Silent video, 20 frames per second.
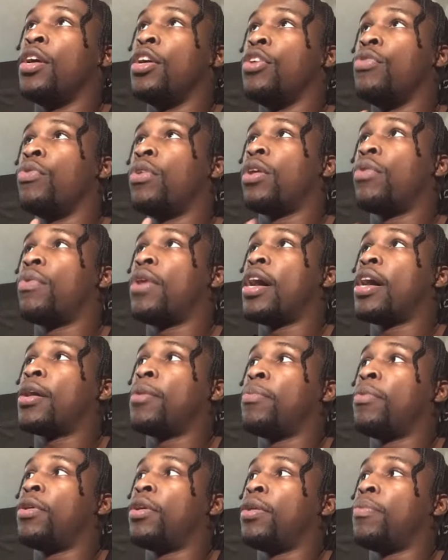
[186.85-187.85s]
you want to rock
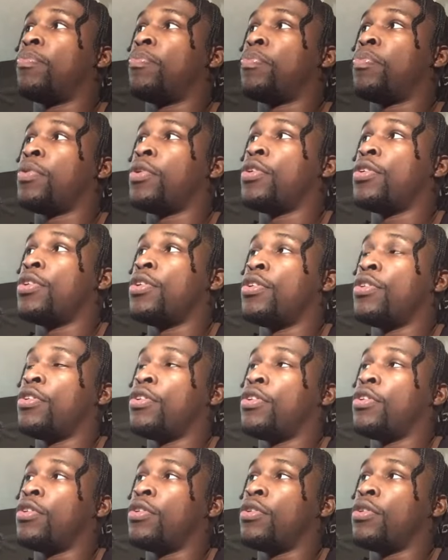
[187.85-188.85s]
them on a
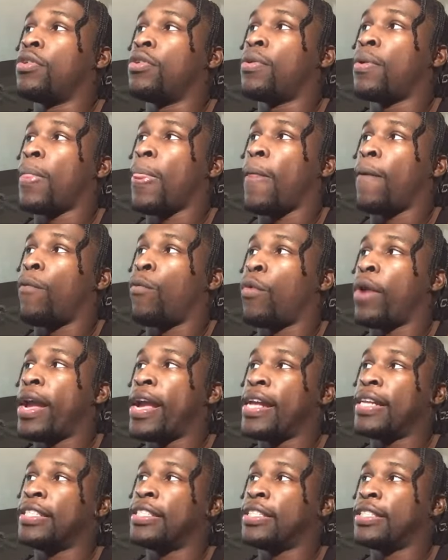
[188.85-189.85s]
pure
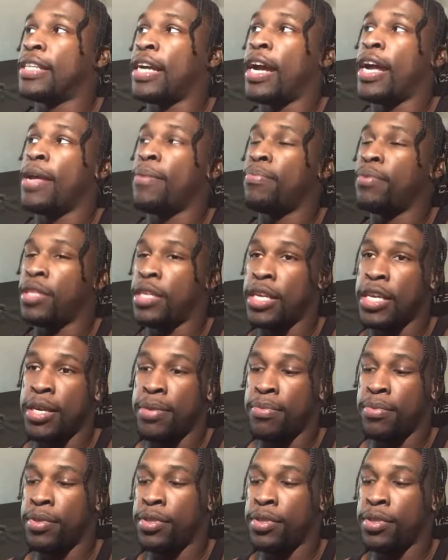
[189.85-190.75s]
range type team.